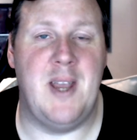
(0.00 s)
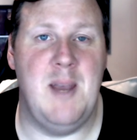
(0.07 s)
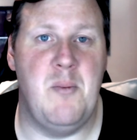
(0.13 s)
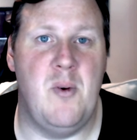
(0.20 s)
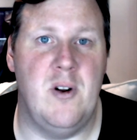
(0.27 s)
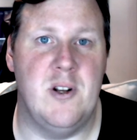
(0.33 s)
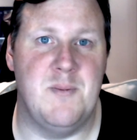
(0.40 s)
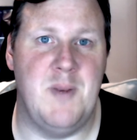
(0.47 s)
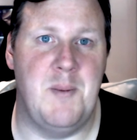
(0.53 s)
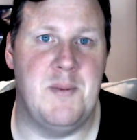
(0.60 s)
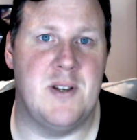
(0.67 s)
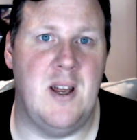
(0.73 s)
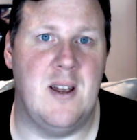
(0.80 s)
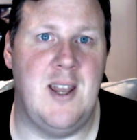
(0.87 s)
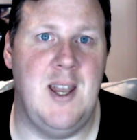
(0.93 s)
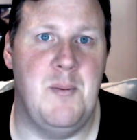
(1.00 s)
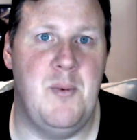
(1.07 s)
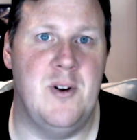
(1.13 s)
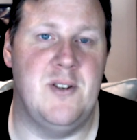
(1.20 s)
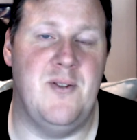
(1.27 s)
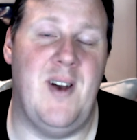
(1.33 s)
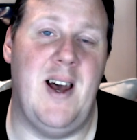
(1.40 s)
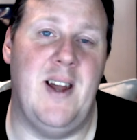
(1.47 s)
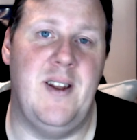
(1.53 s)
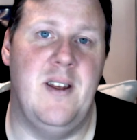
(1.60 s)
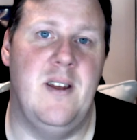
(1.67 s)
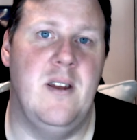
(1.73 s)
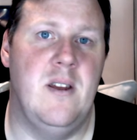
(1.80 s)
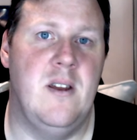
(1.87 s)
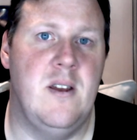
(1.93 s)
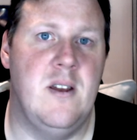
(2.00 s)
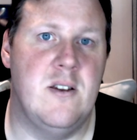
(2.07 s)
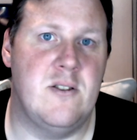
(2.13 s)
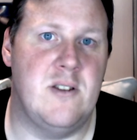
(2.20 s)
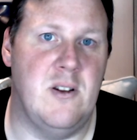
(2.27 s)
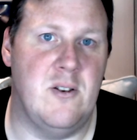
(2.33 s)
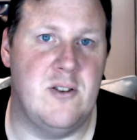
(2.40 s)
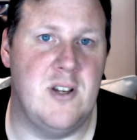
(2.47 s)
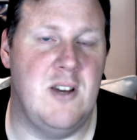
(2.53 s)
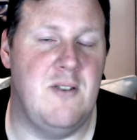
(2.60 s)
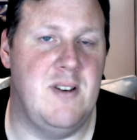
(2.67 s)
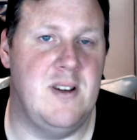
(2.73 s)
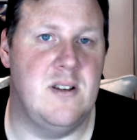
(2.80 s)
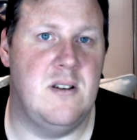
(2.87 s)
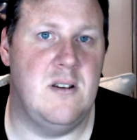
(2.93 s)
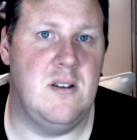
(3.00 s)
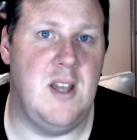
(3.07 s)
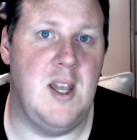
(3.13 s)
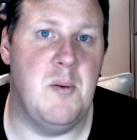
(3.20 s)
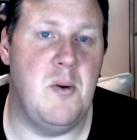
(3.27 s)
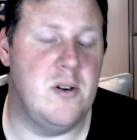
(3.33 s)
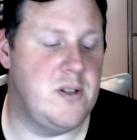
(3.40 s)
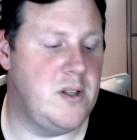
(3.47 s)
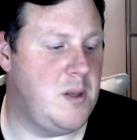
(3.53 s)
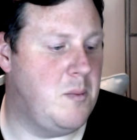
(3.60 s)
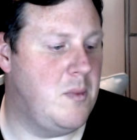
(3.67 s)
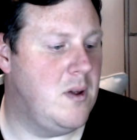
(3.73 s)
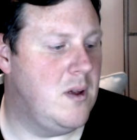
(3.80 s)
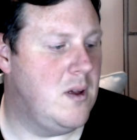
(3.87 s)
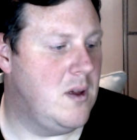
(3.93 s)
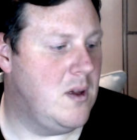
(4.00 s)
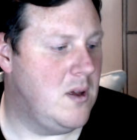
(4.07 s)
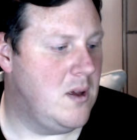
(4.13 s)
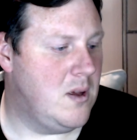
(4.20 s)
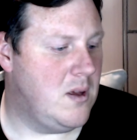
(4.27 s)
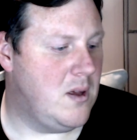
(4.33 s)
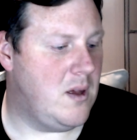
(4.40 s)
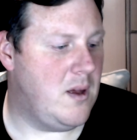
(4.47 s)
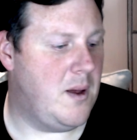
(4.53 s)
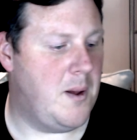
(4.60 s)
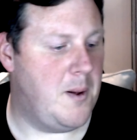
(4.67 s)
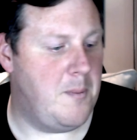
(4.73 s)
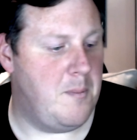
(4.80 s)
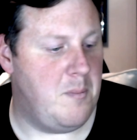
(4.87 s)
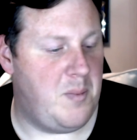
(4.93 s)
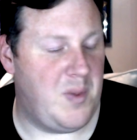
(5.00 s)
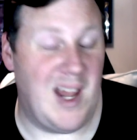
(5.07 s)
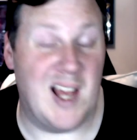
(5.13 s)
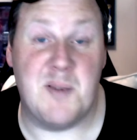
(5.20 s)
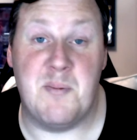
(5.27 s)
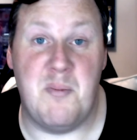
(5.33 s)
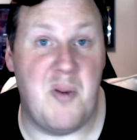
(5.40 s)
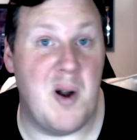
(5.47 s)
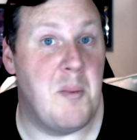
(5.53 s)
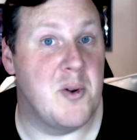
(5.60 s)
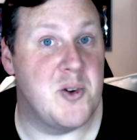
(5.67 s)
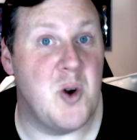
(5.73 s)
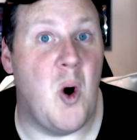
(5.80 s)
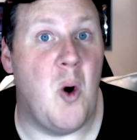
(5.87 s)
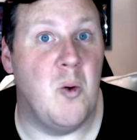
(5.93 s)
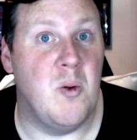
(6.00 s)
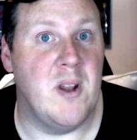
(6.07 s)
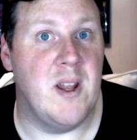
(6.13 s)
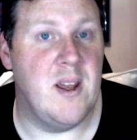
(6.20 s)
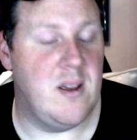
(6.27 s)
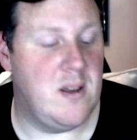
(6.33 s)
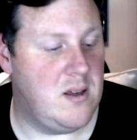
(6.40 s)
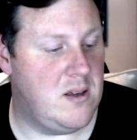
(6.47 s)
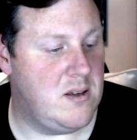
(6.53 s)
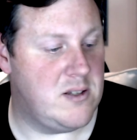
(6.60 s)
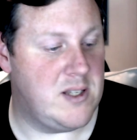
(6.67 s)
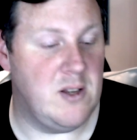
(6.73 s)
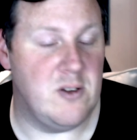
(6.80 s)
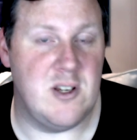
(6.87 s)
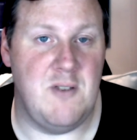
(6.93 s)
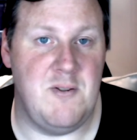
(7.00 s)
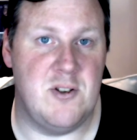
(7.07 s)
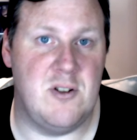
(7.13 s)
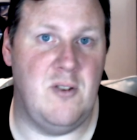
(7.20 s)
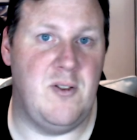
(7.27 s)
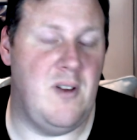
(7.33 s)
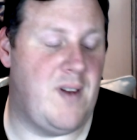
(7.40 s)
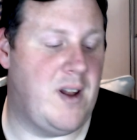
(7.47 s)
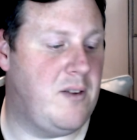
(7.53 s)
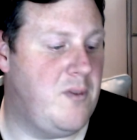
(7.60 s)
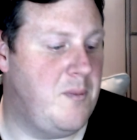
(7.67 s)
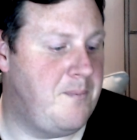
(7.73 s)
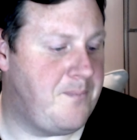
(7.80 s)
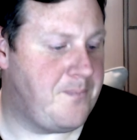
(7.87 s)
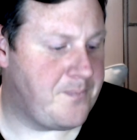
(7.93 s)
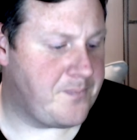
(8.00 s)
keyboards, my MSI keyboards, have had SteelSeries keyboards on them. But that's pretty much only SteelSeries stuff that I've had of them.